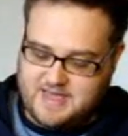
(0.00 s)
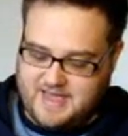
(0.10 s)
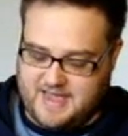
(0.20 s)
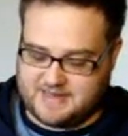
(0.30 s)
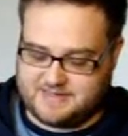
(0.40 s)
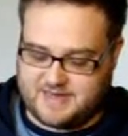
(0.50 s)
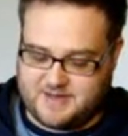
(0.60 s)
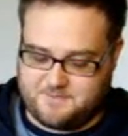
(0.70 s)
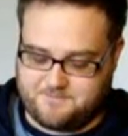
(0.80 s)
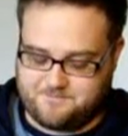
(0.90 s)
and
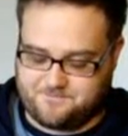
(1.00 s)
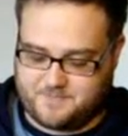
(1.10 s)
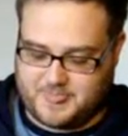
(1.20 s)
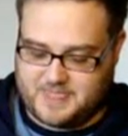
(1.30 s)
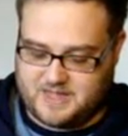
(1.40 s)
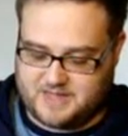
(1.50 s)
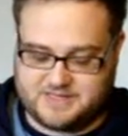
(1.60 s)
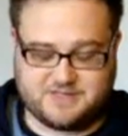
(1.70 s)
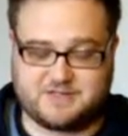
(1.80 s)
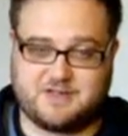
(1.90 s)

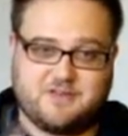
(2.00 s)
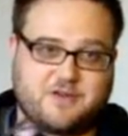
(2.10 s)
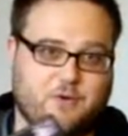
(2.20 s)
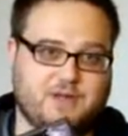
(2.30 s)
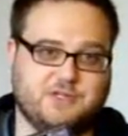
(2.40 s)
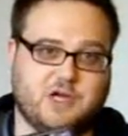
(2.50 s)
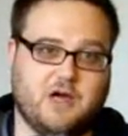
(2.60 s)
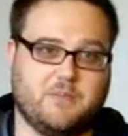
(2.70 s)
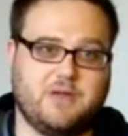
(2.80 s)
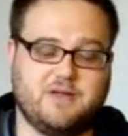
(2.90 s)
he does a great
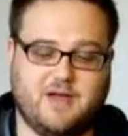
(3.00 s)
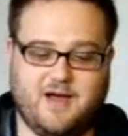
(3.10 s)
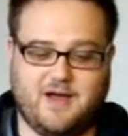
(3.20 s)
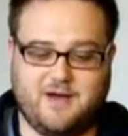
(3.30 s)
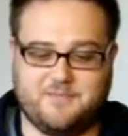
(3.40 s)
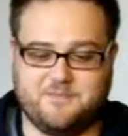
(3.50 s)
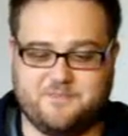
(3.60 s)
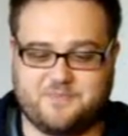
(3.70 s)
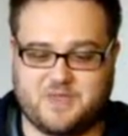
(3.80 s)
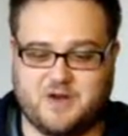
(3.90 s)
job.
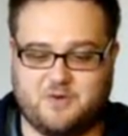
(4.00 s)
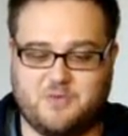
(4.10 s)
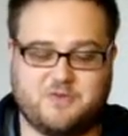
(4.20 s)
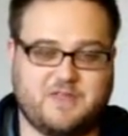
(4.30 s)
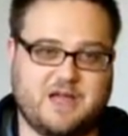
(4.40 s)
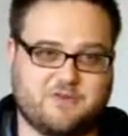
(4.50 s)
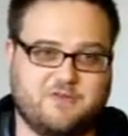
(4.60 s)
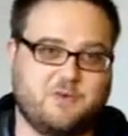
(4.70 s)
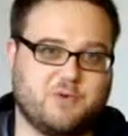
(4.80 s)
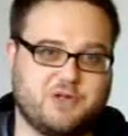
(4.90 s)
Most of the actors
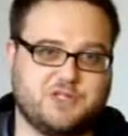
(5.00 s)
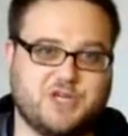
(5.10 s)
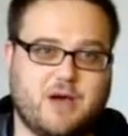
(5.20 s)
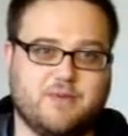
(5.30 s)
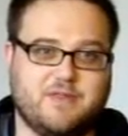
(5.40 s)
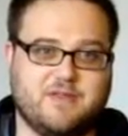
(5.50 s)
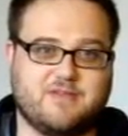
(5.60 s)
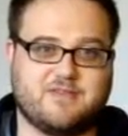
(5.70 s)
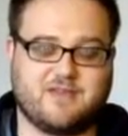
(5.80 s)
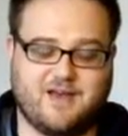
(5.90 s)
do a pretty good job in
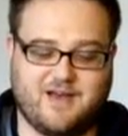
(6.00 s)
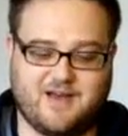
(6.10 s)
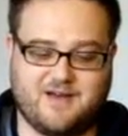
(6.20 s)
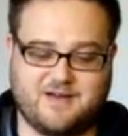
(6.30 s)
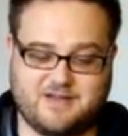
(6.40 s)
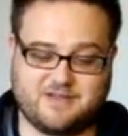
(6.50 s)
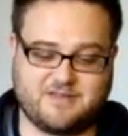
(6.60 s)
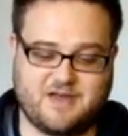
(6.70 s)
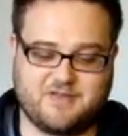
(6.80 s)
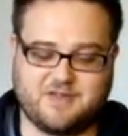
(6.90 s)
this. At
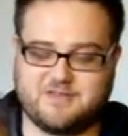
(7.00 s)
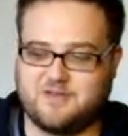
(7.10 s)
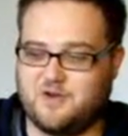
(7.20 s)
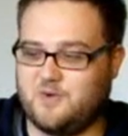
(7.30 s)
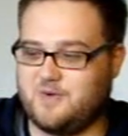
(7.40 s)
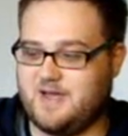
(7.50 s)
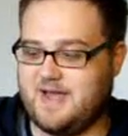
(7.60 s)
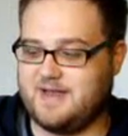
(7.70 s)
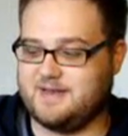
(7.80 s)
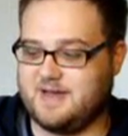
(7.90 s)
least I thought so.
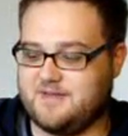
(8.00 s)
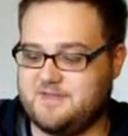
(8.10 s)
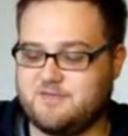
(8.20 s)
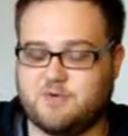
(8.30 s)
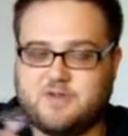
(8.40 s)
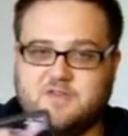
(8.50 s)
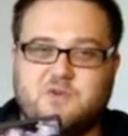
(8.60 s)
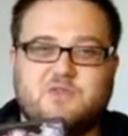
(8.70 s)
And this one is